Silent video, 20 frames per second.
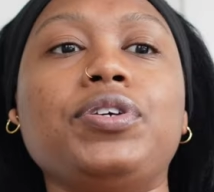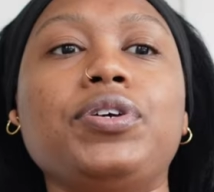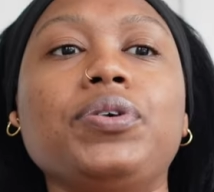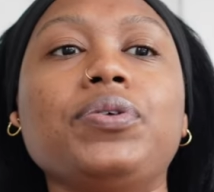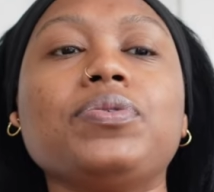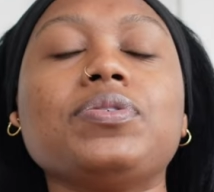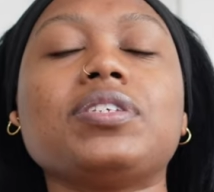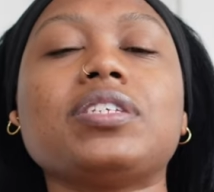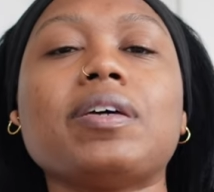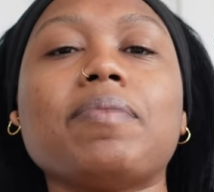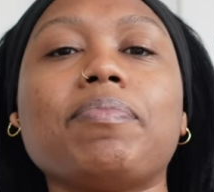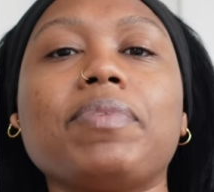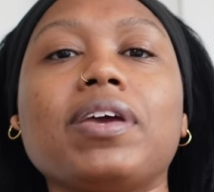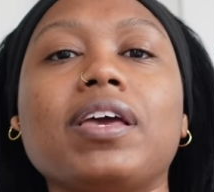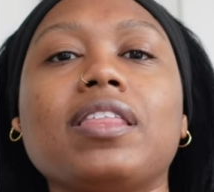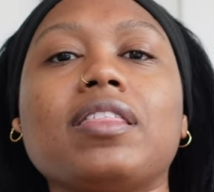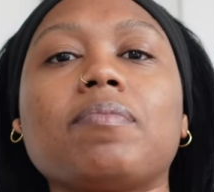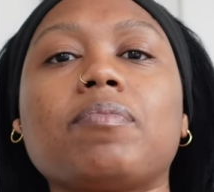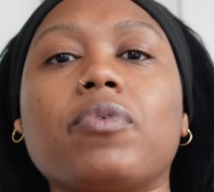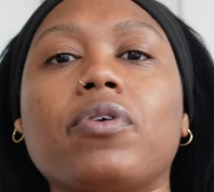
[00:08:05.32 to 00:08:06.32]
Do something
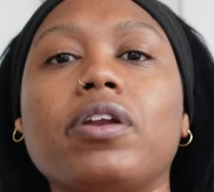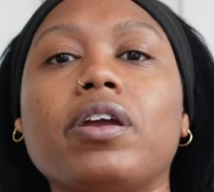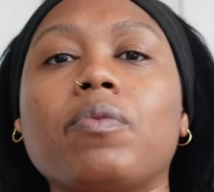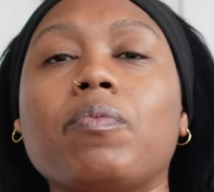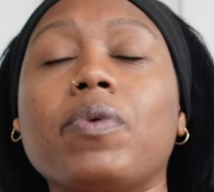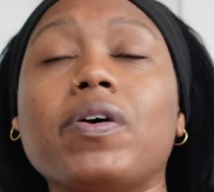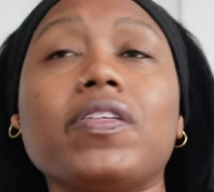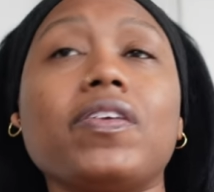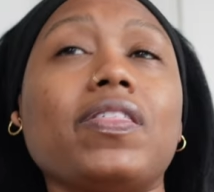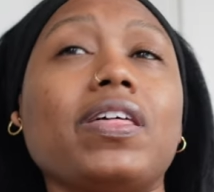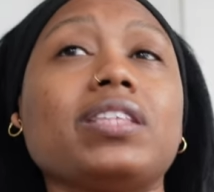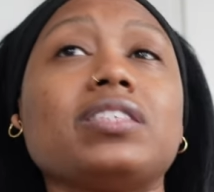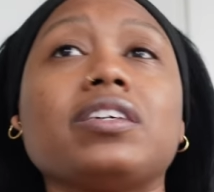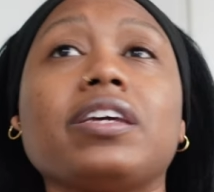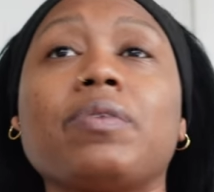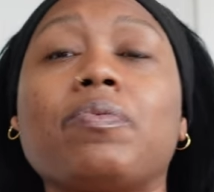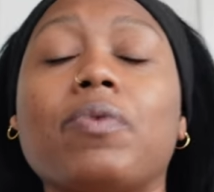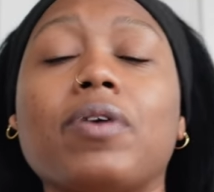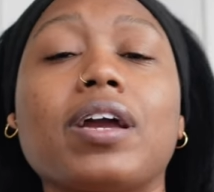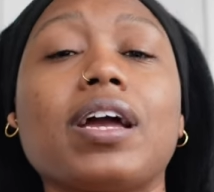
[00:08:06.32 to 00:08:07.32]
in the morning, whether that's
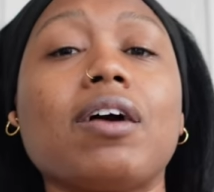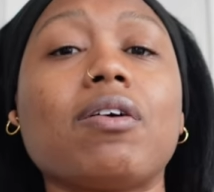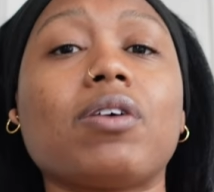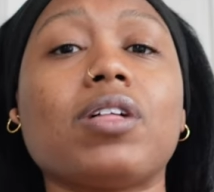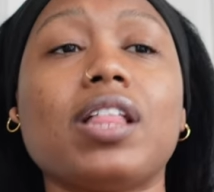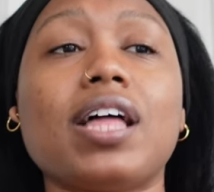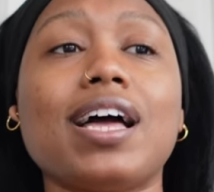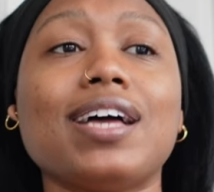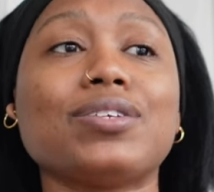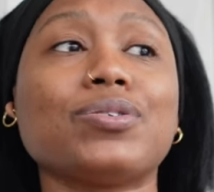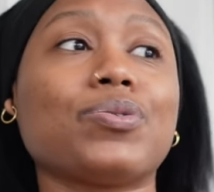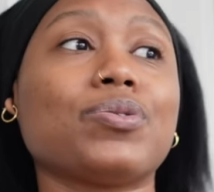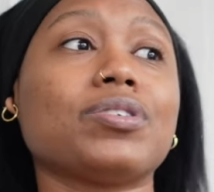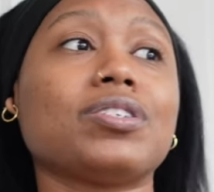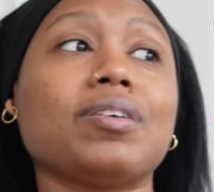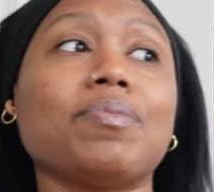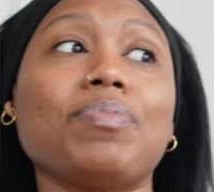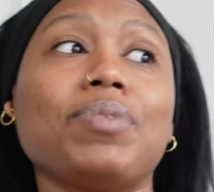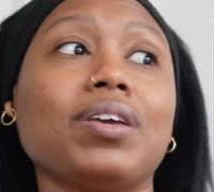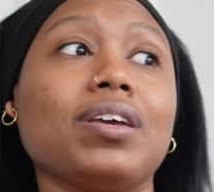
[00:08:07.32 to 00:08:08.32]
a workout class or
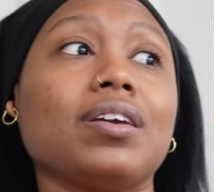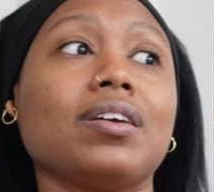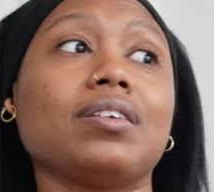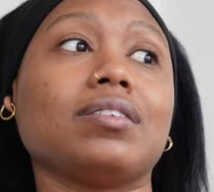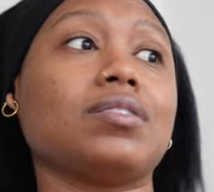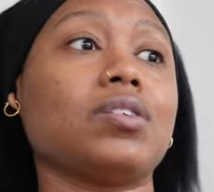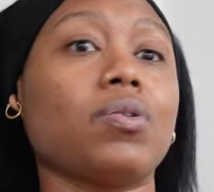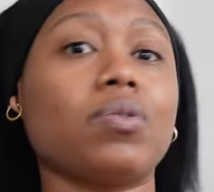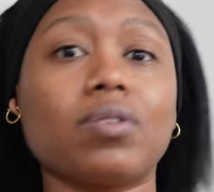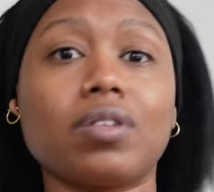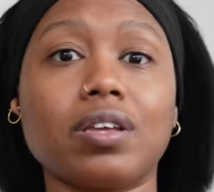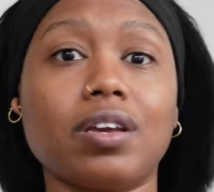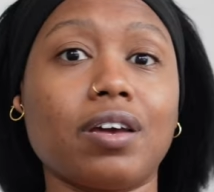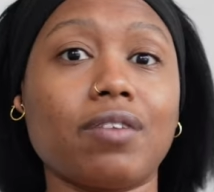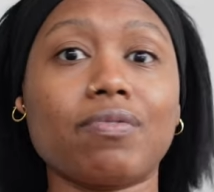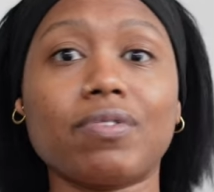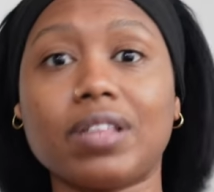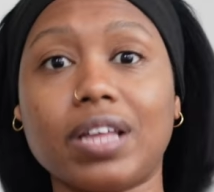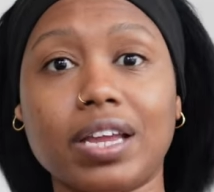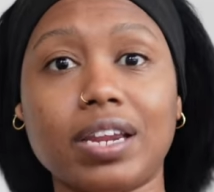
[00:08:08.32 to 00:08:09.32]
something totally
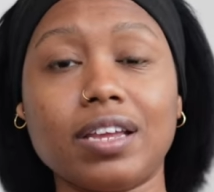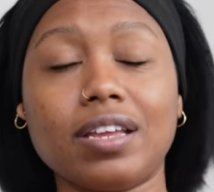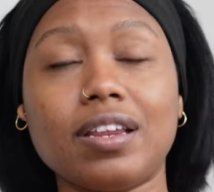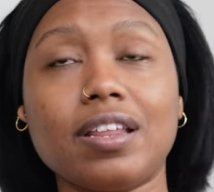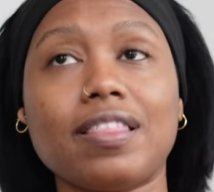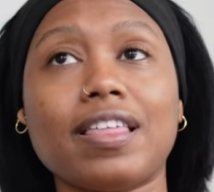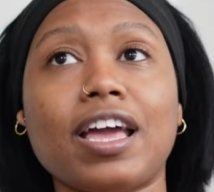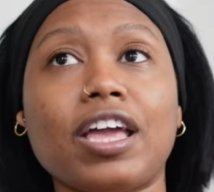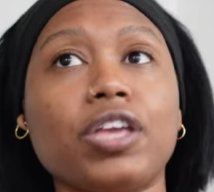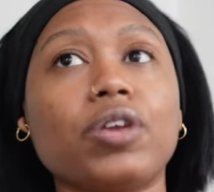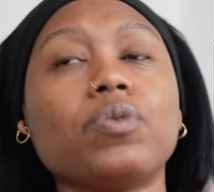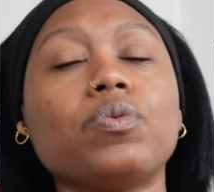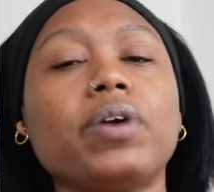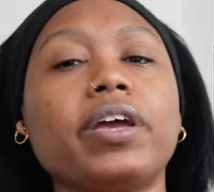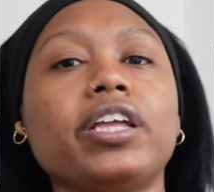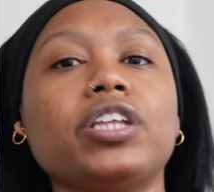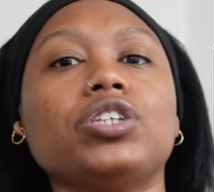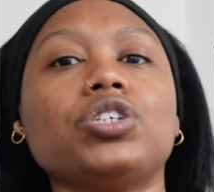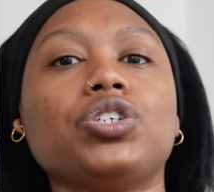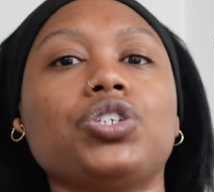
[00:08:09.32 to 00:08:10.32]
unrelated that you
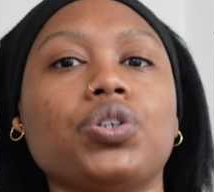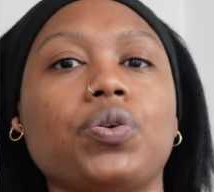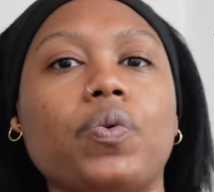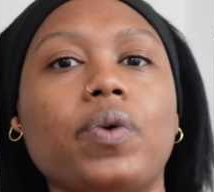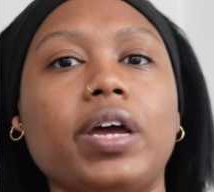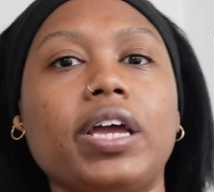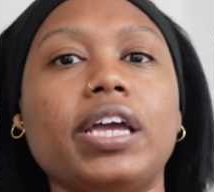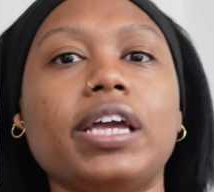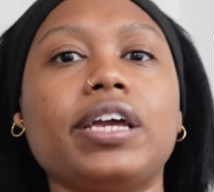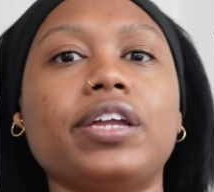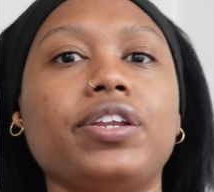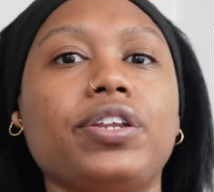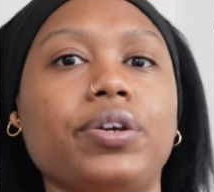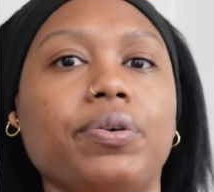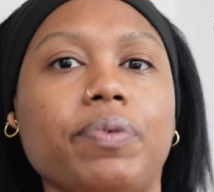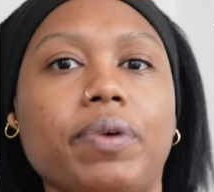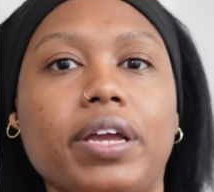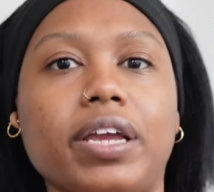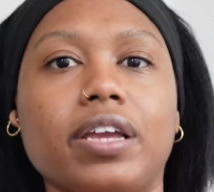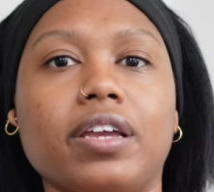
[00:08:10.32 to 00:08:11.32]
enjoy
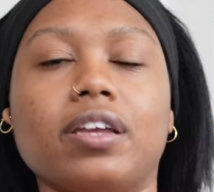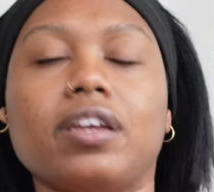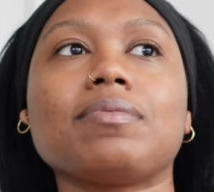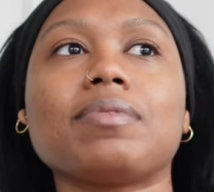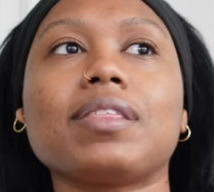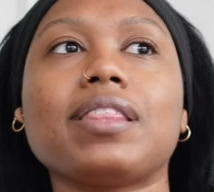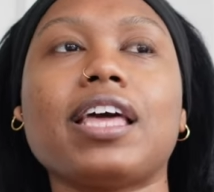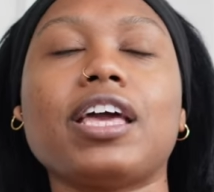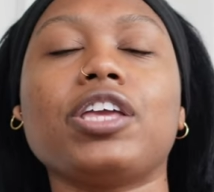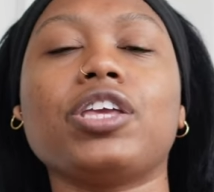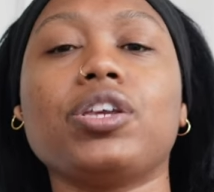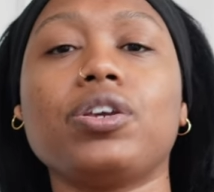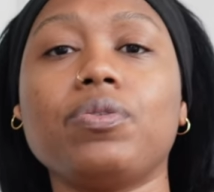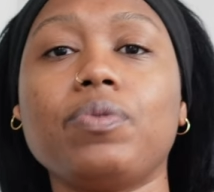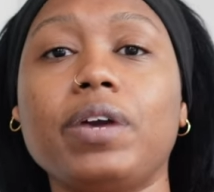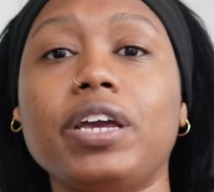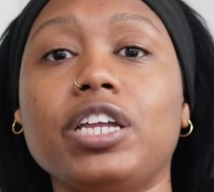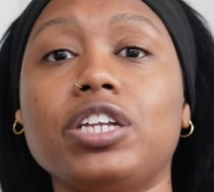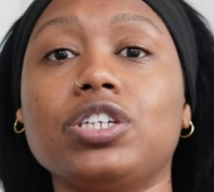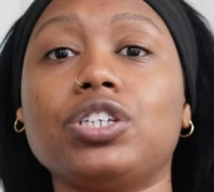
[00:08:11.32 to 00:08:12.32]
doing. Something that
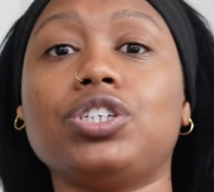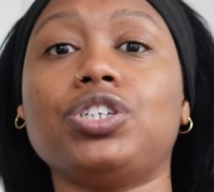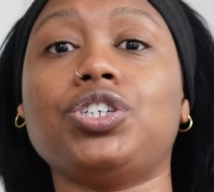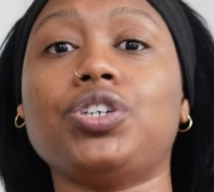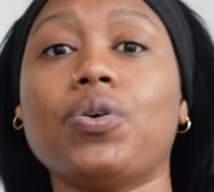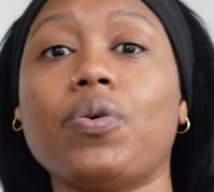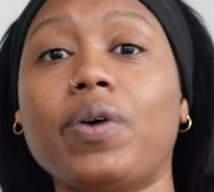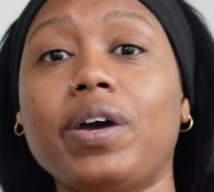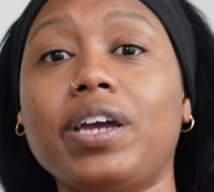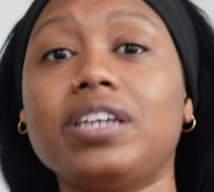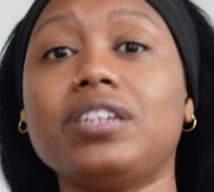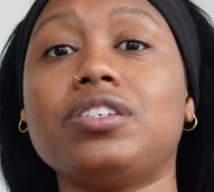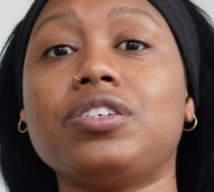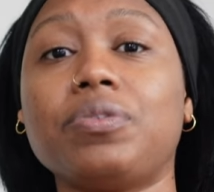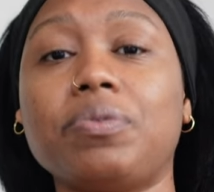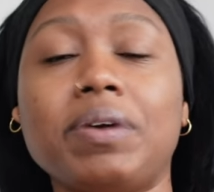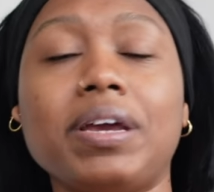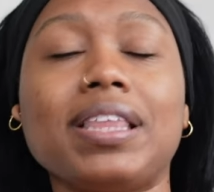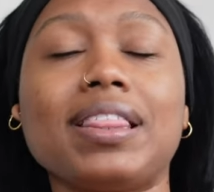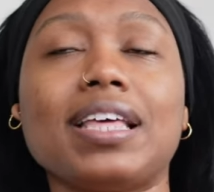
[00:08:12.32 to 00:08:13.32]
you enjoy
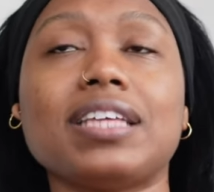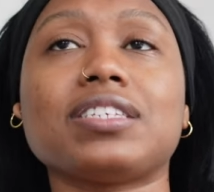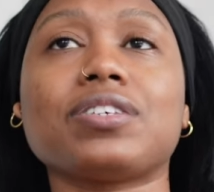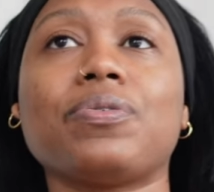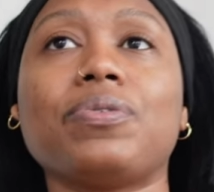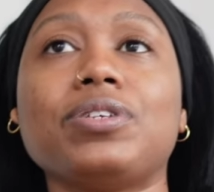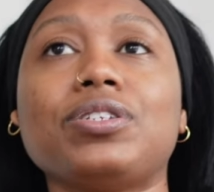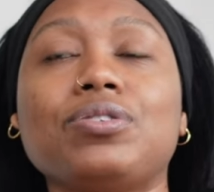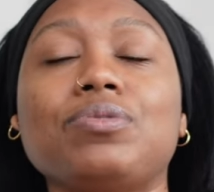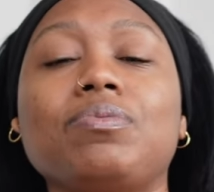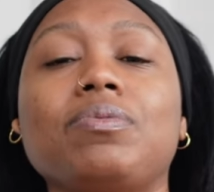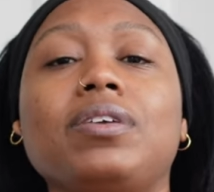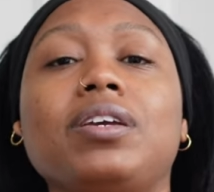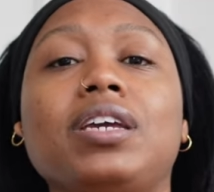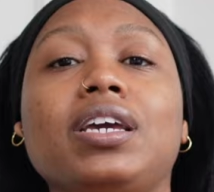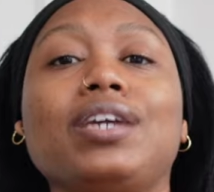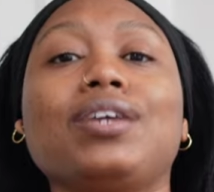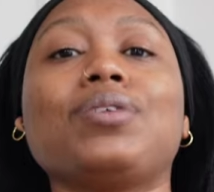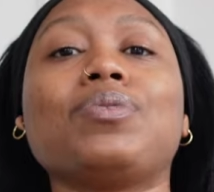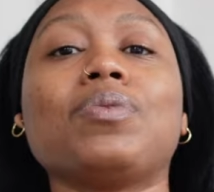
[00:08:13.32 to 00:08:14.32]
doing that's going to
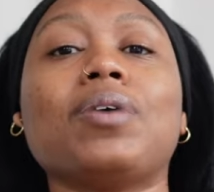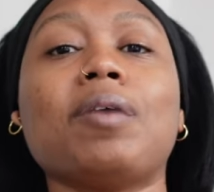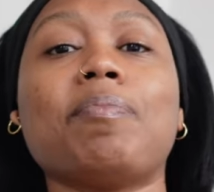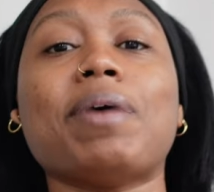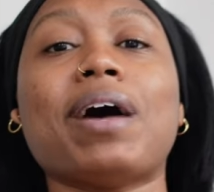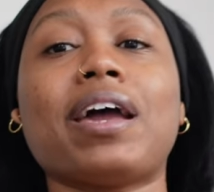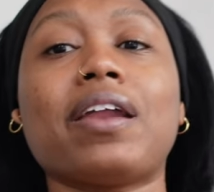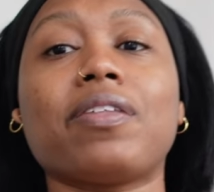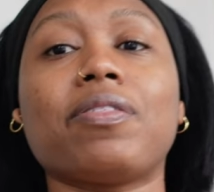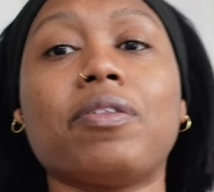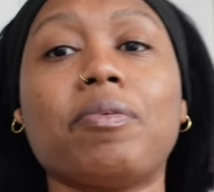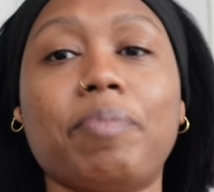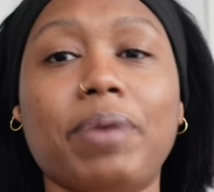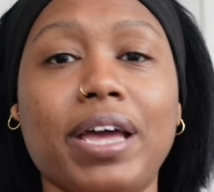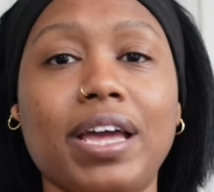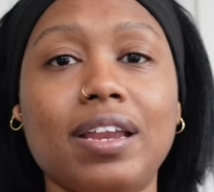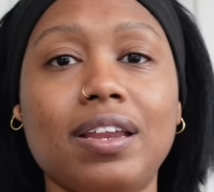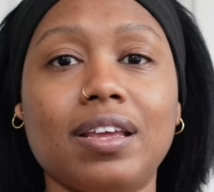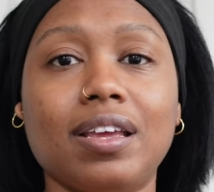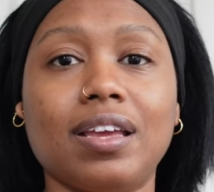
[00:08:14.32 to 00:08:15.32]
get you up out of the
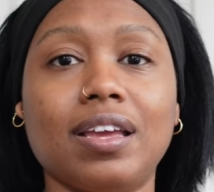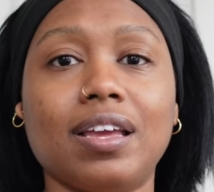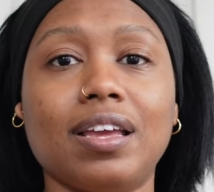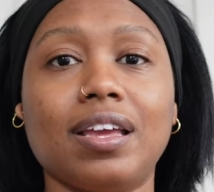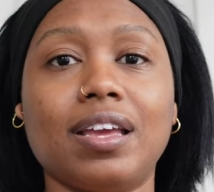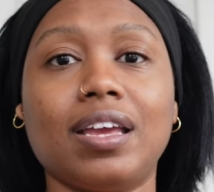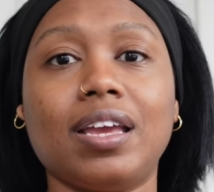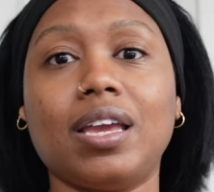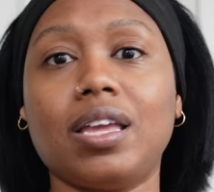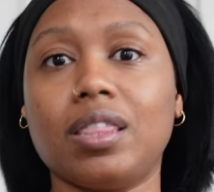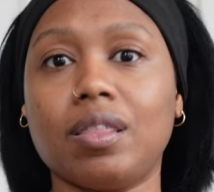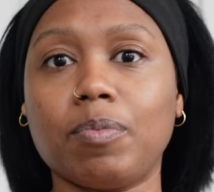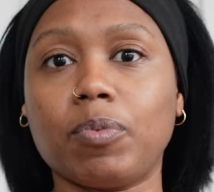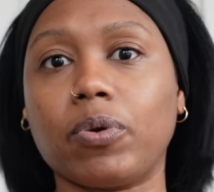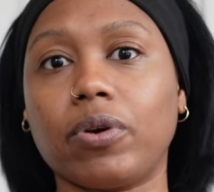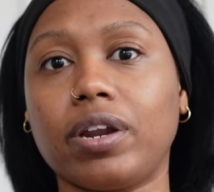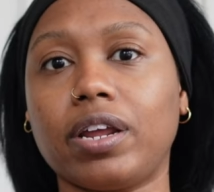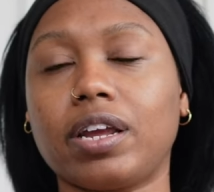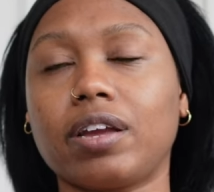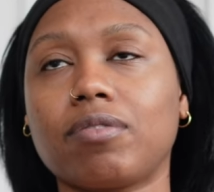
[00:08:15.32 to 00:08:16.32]
bed in the
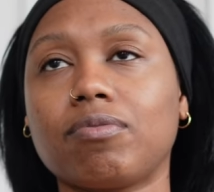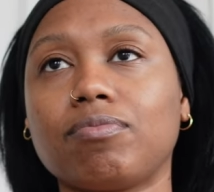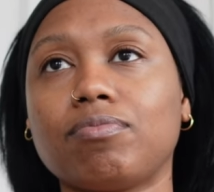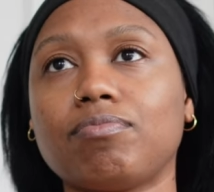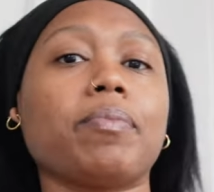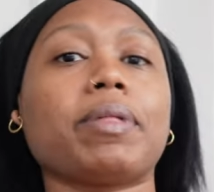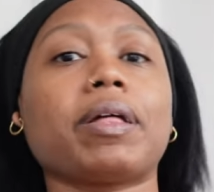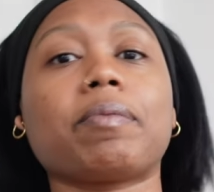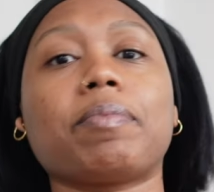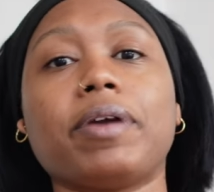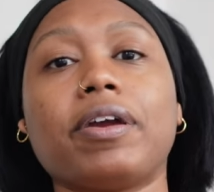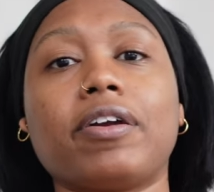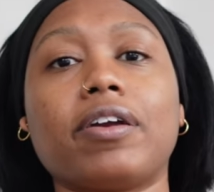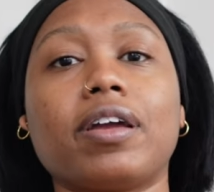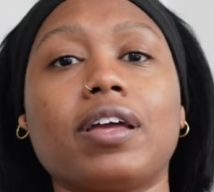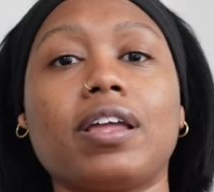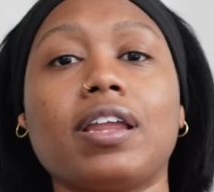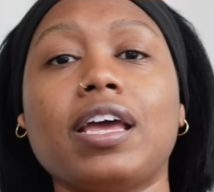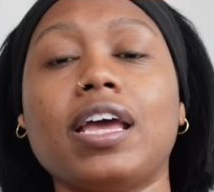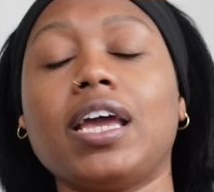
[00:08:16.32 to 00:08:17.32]
morning, point blank
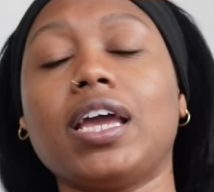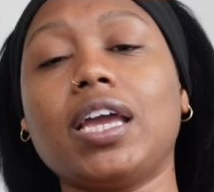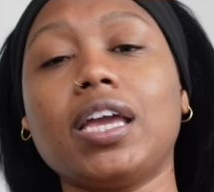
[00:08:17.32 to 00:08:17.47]
period.